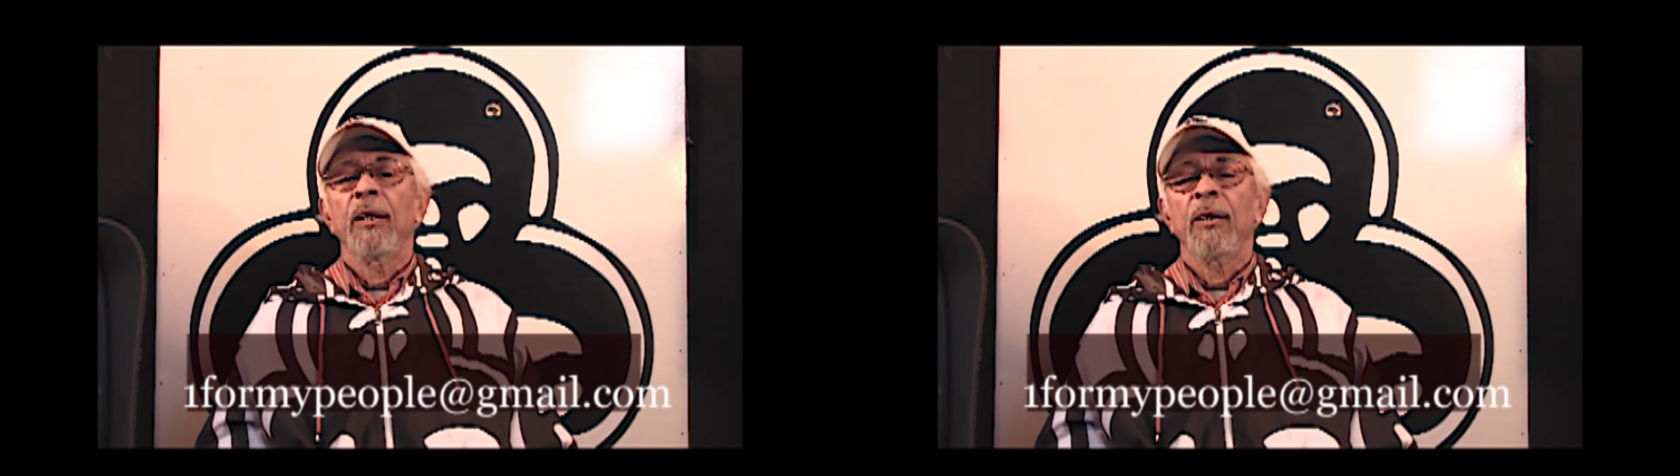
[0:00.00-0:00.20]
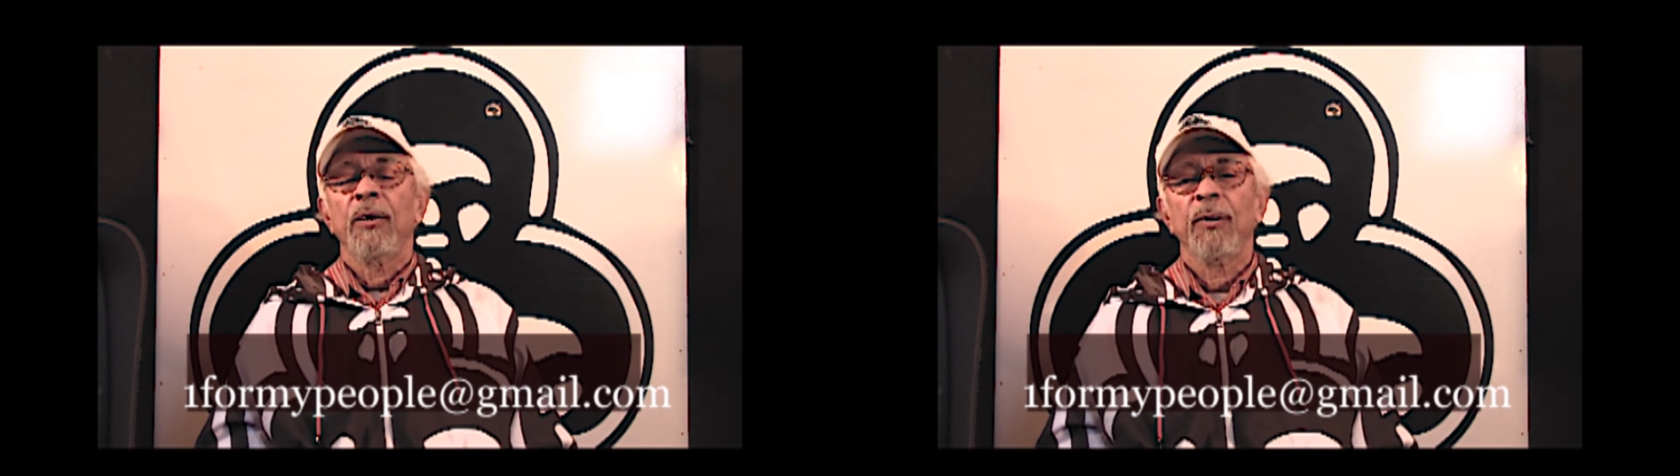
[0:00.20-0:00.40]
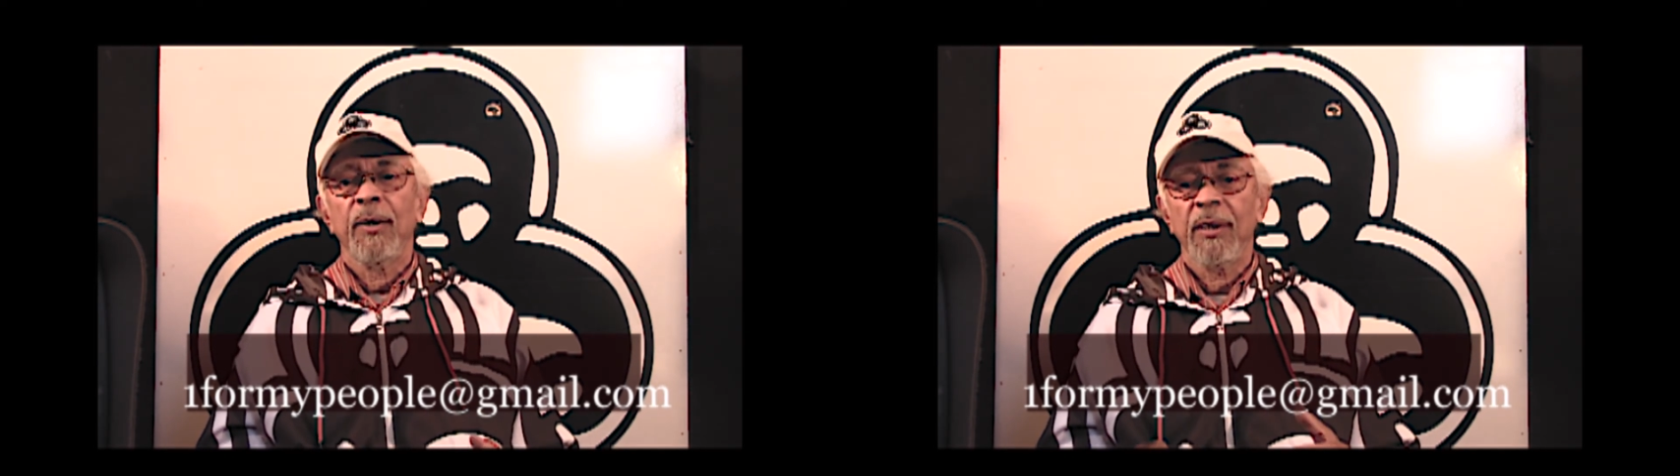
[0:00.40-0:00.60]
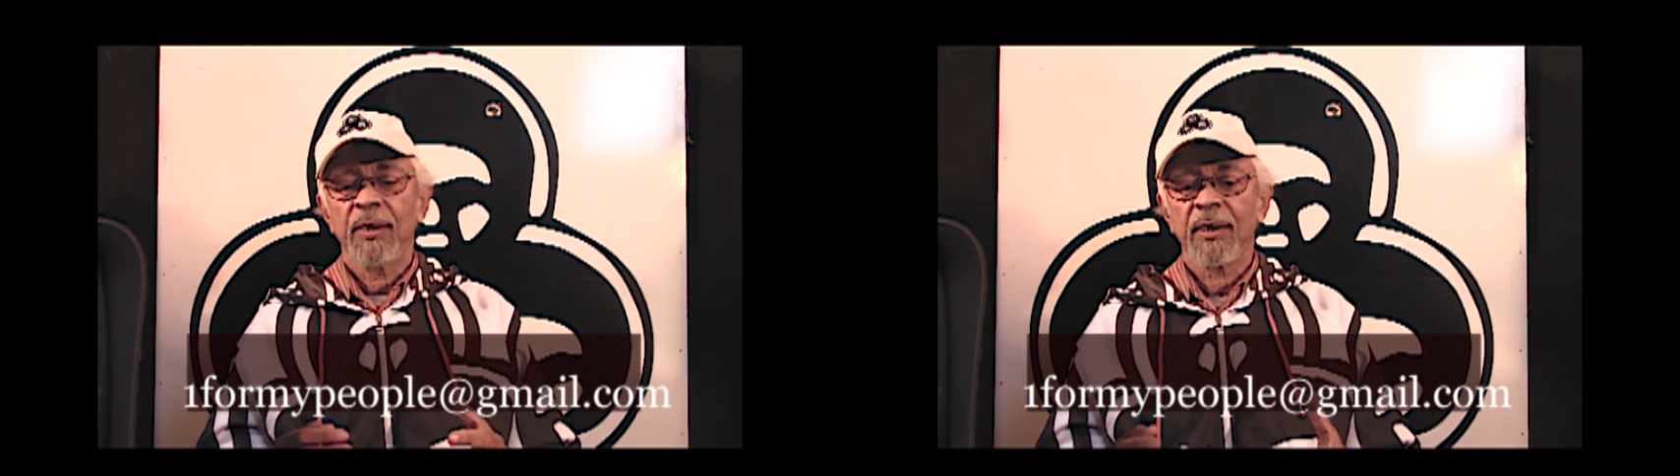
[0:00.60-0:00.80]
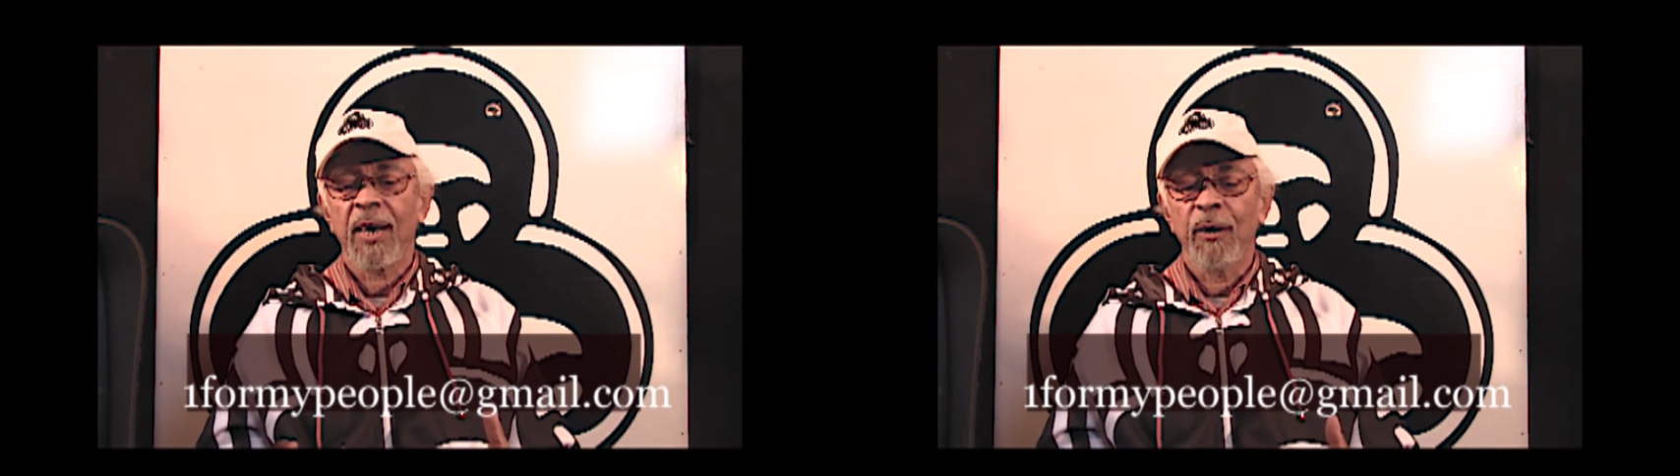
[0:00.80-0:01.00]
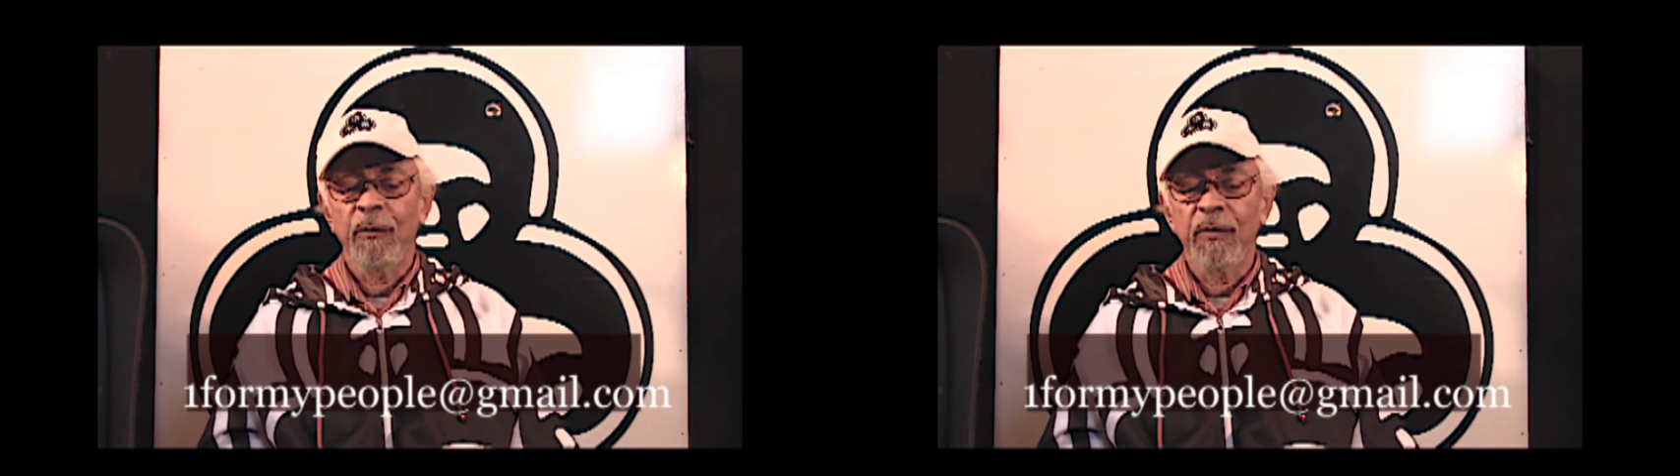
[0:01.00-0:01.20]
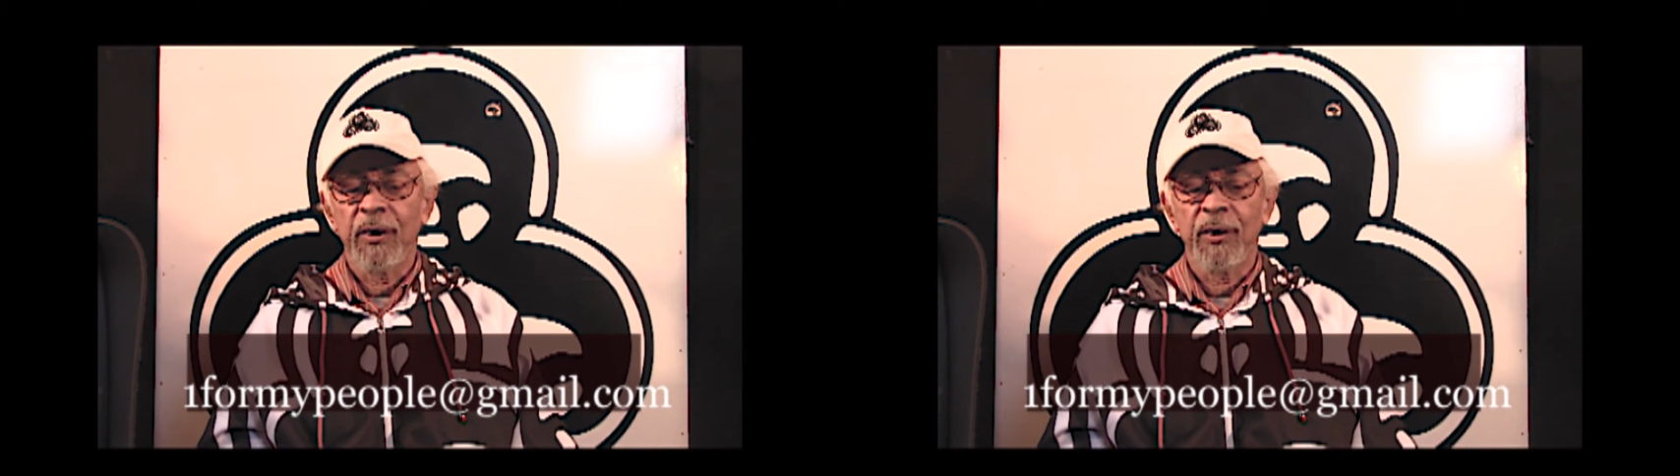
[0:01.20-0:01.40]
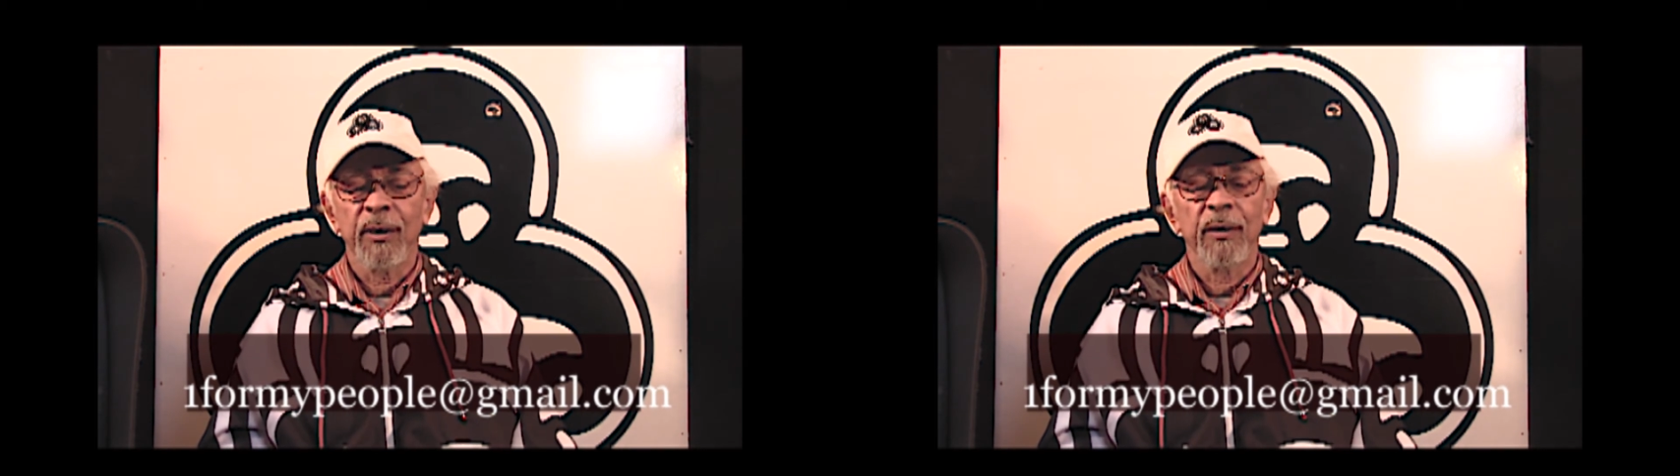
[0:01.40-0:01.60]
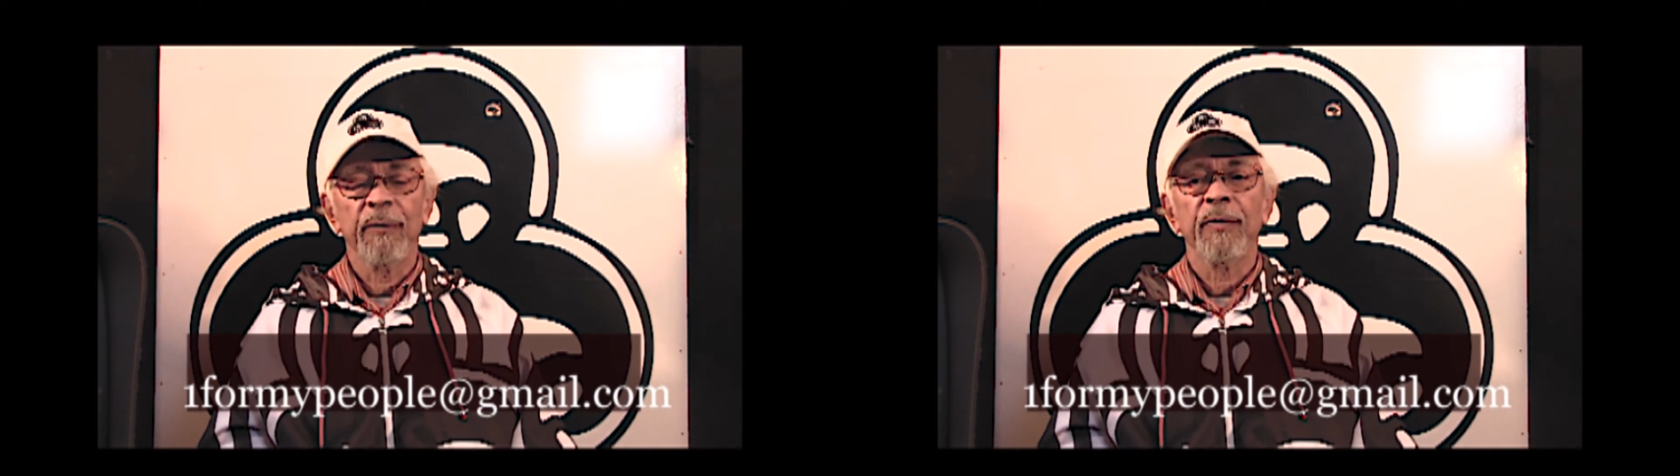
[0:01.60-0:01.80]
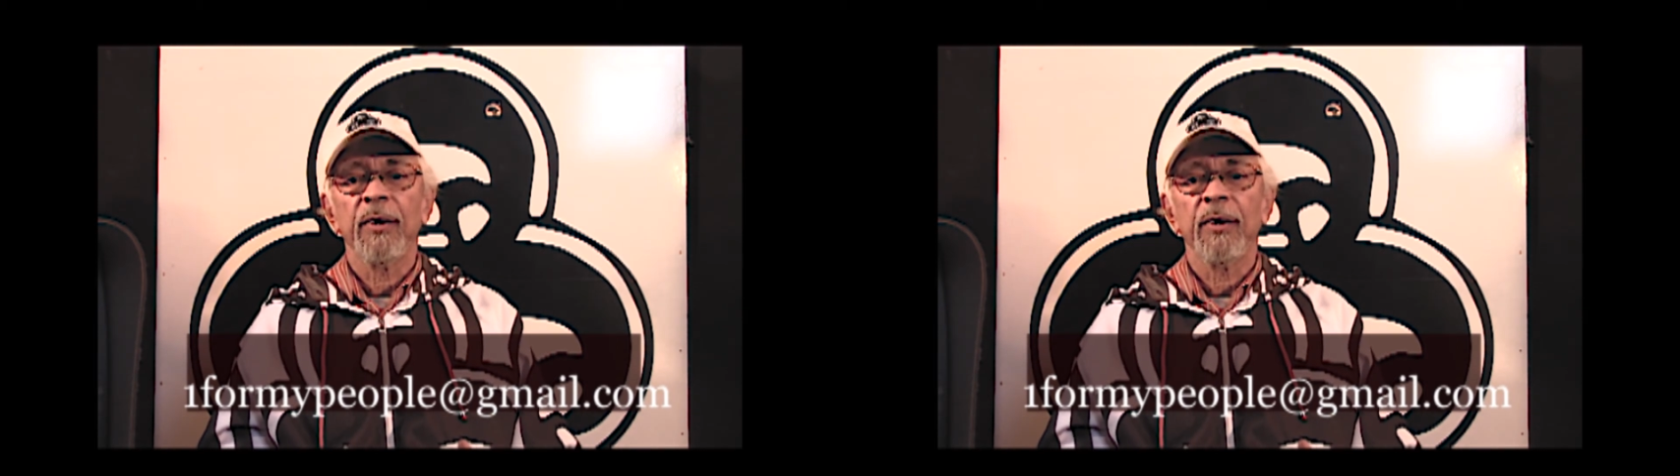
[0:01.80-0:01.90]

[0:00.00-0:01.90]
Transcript: So this is our overture